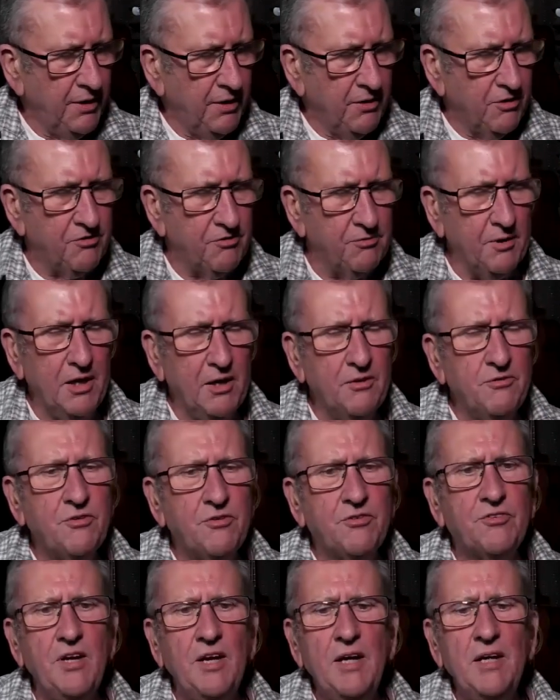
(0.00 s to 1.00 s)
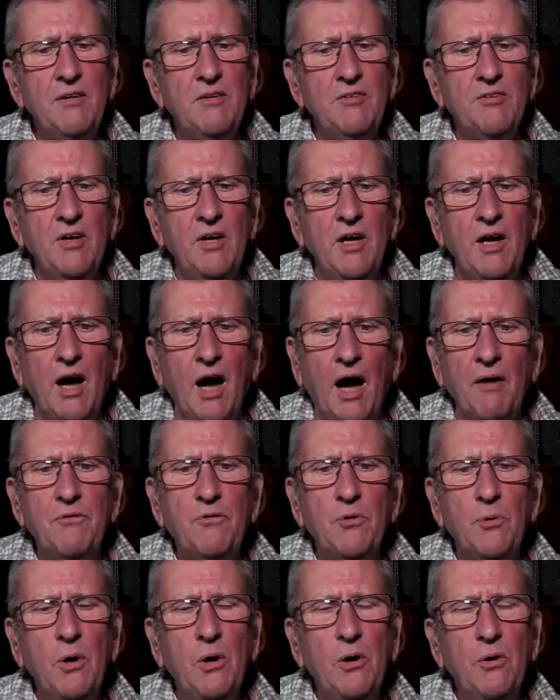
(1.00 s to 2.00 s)
smells the scent of
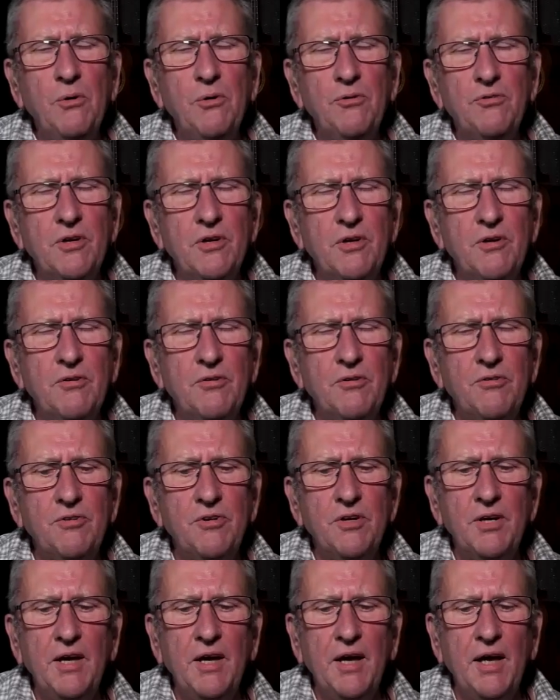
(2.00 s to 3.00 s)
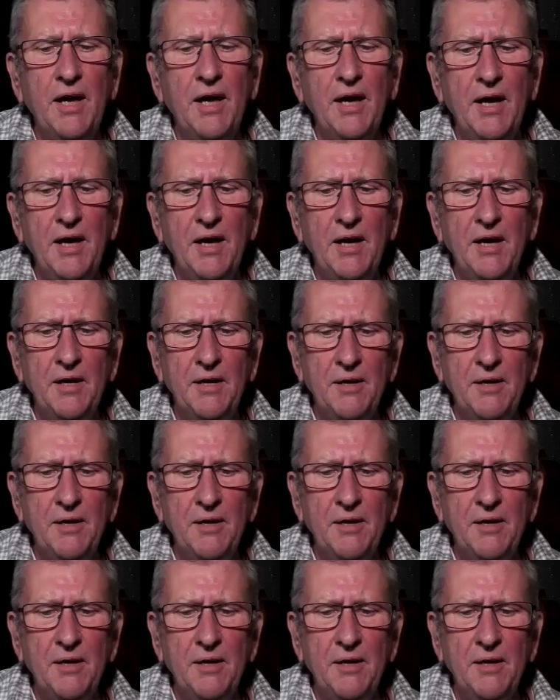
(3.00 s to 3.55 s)
the roses in her hair.